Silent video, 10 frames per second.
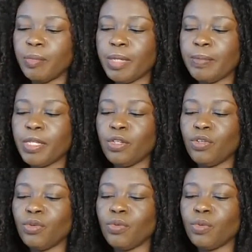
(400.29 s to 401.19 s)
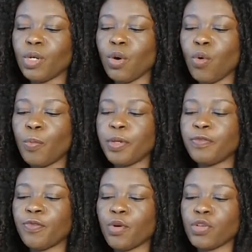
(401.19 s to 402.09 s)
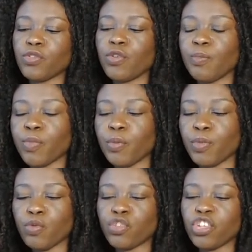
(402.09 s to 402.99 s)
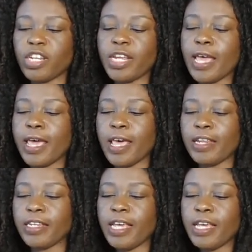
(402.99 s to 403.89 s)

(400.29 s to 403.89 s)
Maybe you were hoping for a certain promotion and